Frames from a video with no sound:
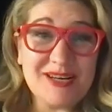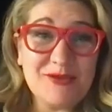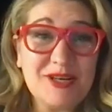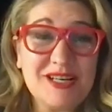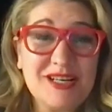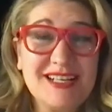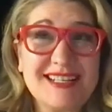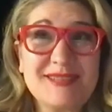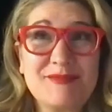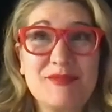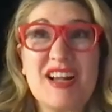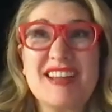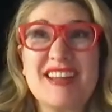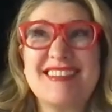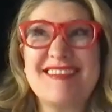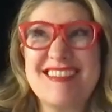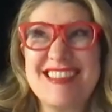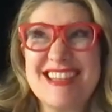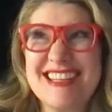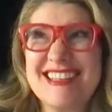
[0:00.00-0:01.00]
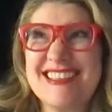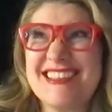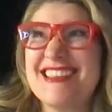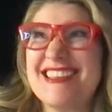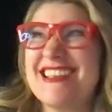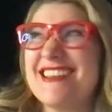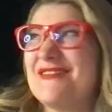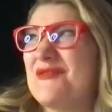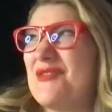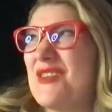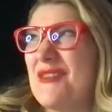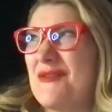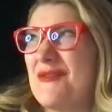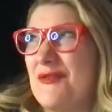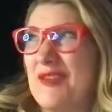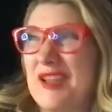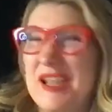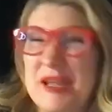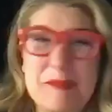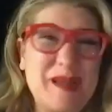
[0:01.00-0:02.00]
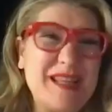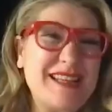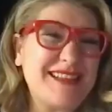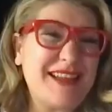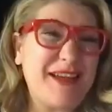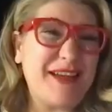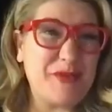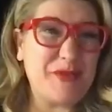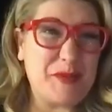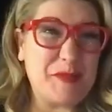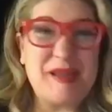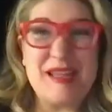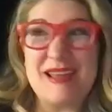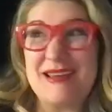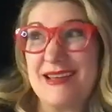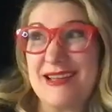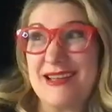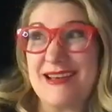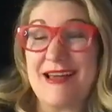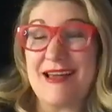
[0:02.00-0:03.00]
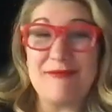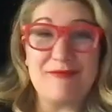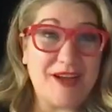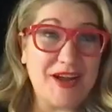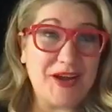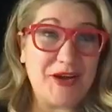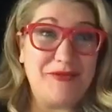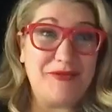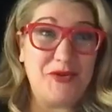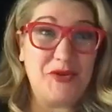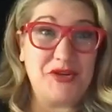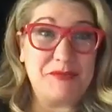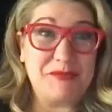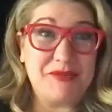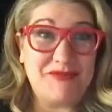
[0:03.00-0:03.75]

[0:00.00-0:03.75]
anyone express this vehement of an opinion on file folding